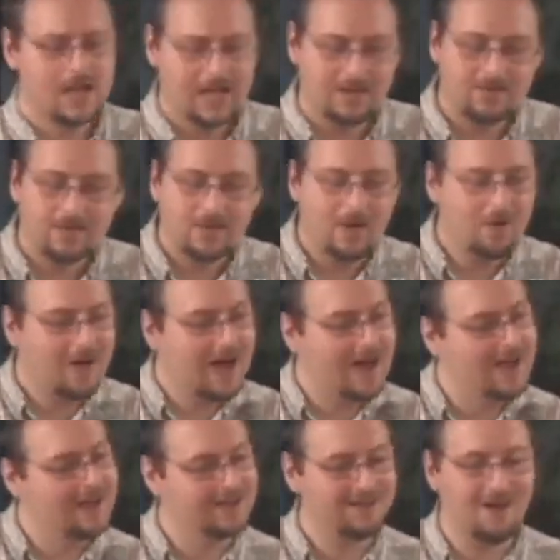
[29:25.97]
Even though
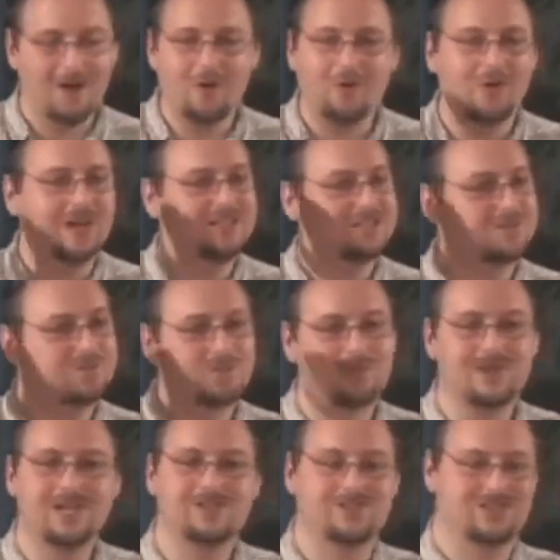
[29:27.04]
I had always
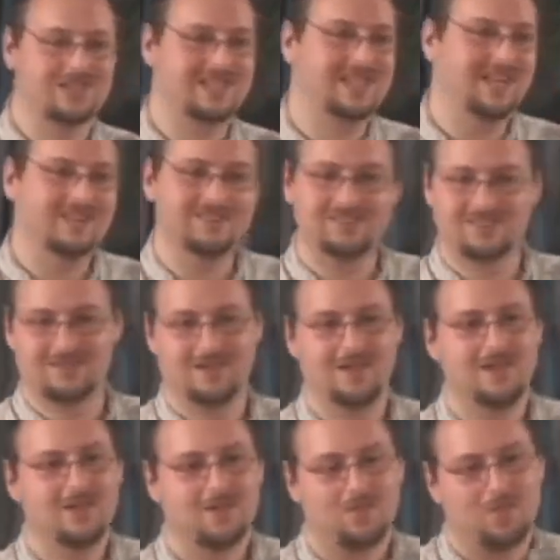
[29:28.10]
preached against
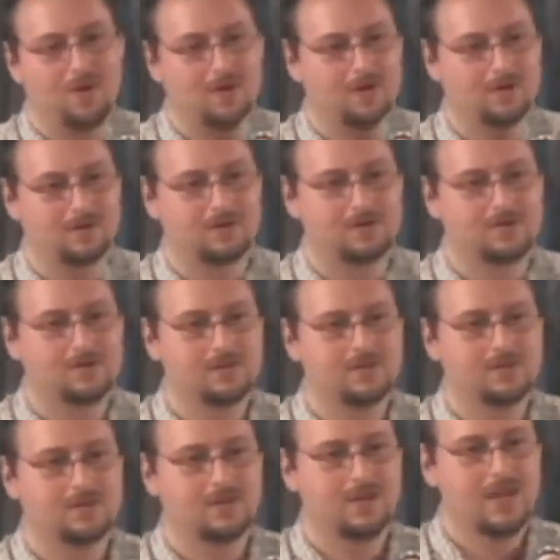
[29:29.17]
works,
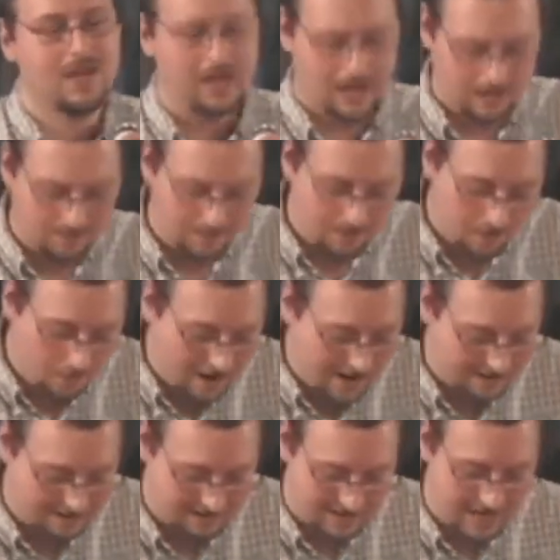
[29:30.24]
even though
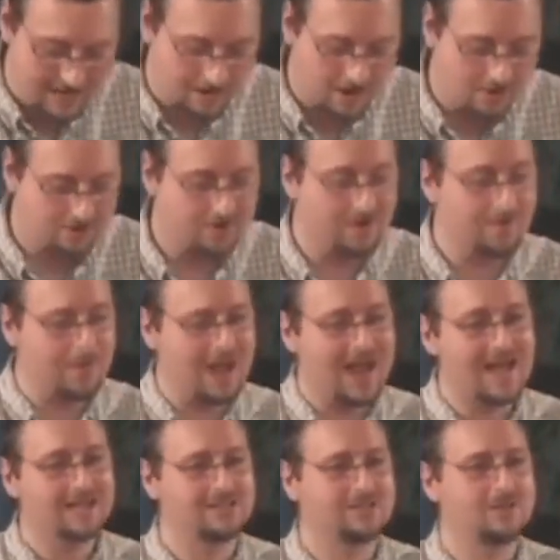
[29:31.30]
I sat under a
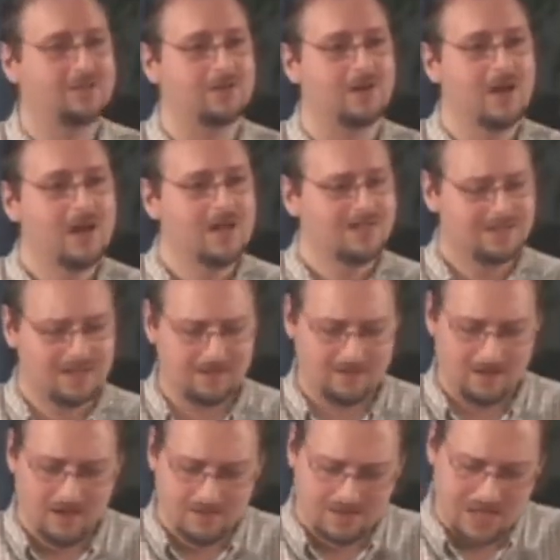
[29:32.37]
pastor
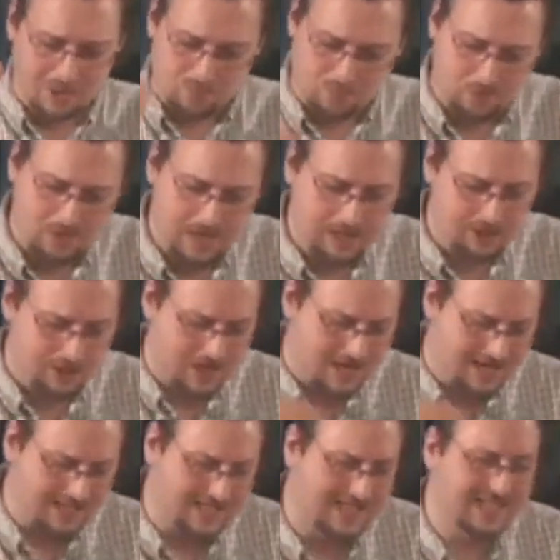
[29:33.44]
that, that preached
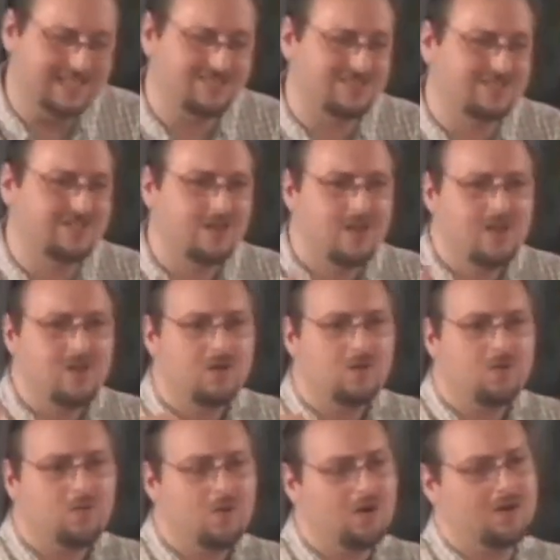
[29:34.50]
against
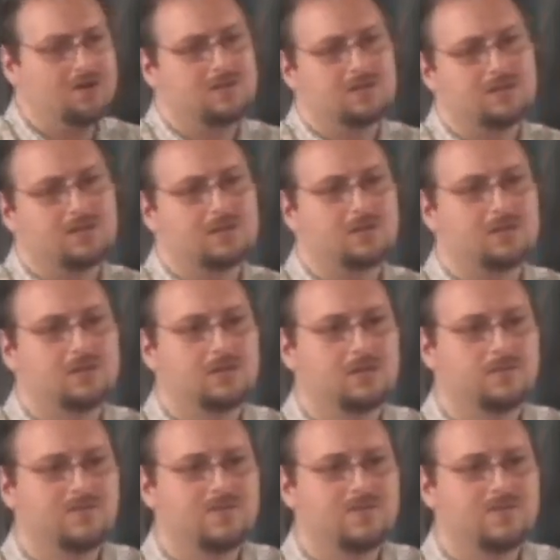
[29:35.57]
works,